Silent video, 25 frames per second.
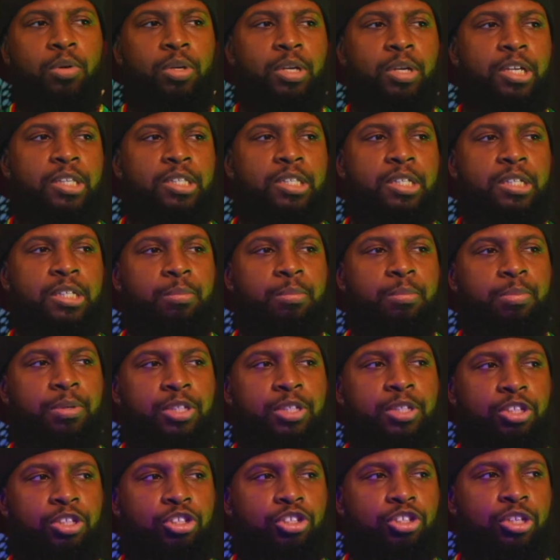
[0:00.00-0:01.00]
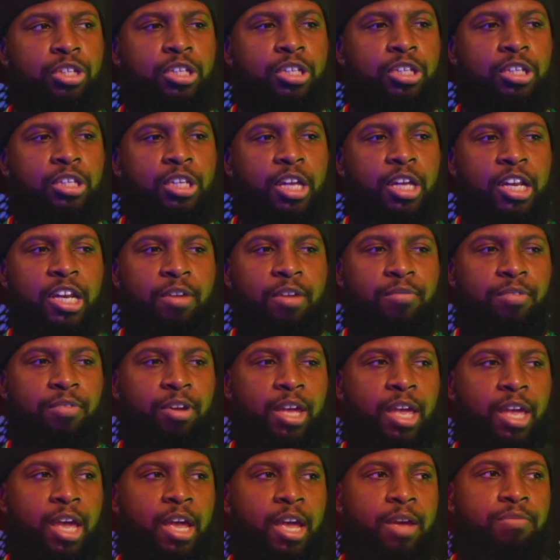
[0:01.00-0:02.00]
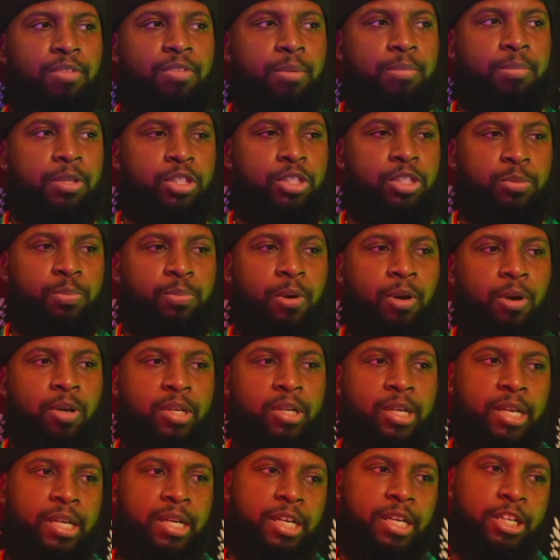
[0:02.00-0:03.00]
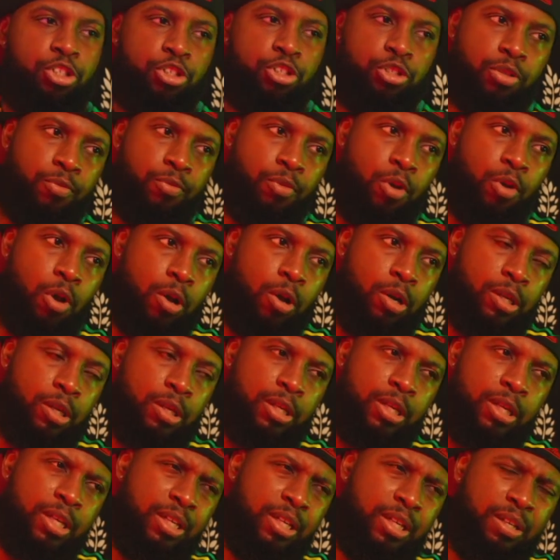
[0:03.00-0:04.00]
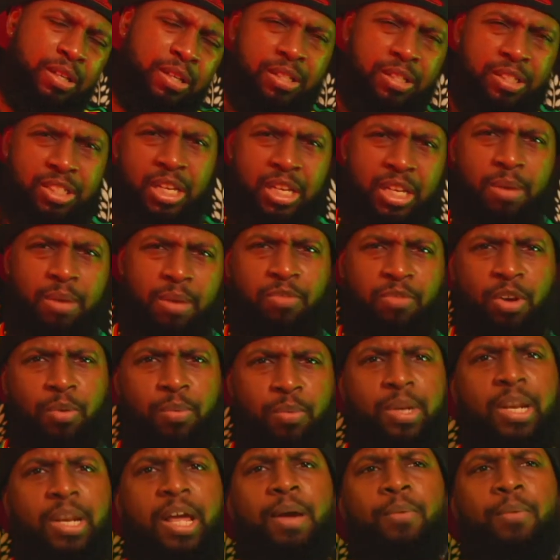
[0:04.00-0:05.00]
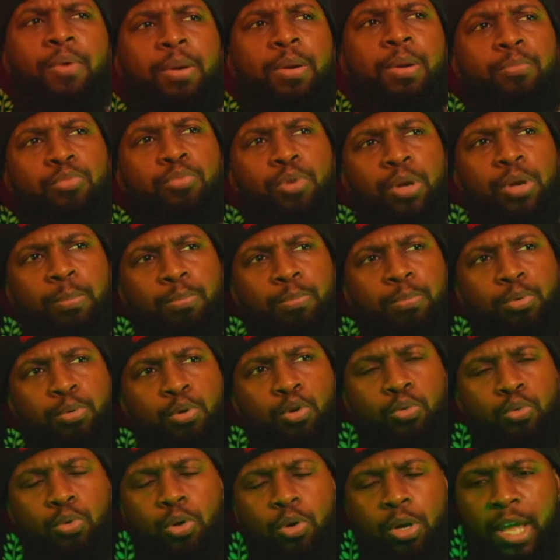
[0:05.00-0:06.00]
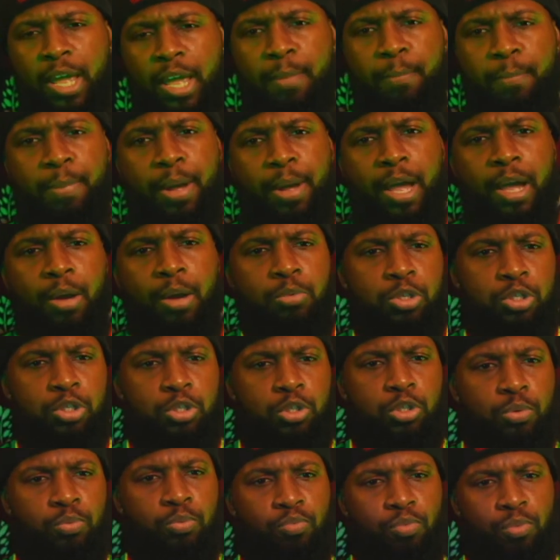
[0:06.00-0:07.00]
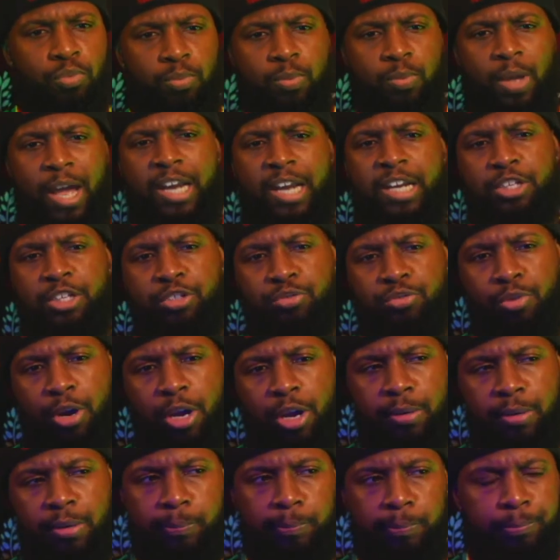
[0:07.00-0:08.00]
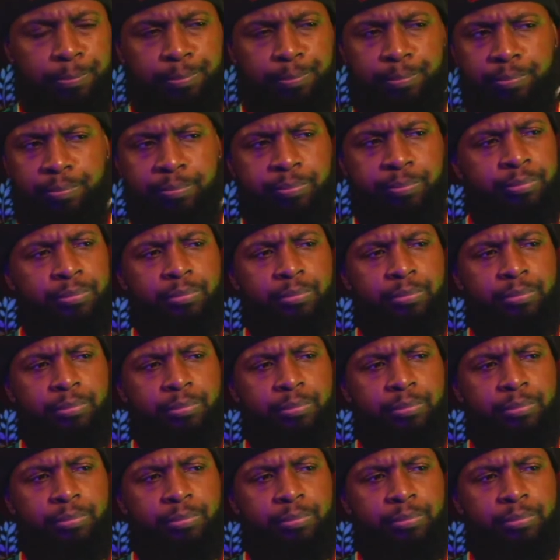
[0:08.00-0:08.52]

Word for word: vaunt into the position, and they never gave them the spot that they should have gotten. Same thing with like when when Boardwalk Empire was had its run.